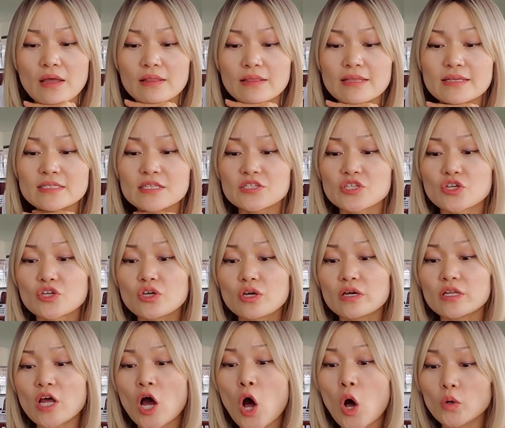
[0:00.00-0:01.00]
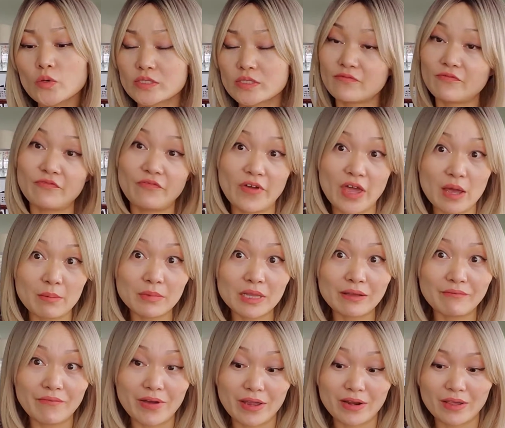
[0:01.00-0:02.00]
This is a good, wholesome
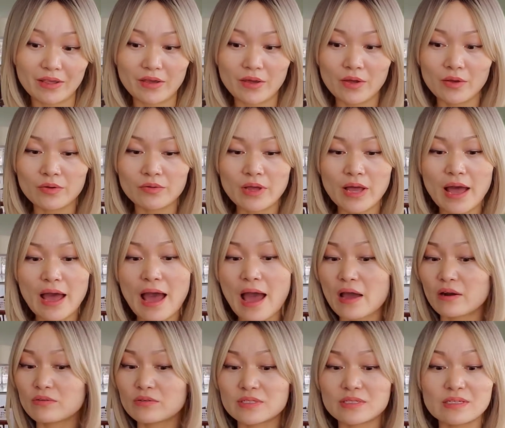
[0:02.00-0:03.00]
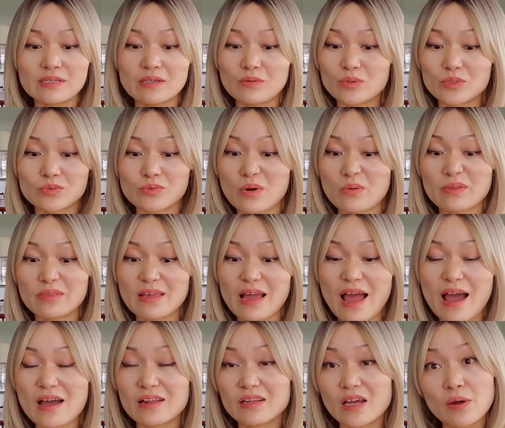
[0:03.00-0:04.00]
family video. I don't see what's wrong with
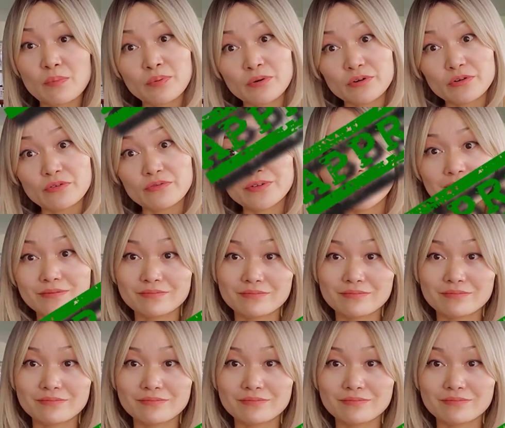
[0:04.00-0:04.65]
that. Approved.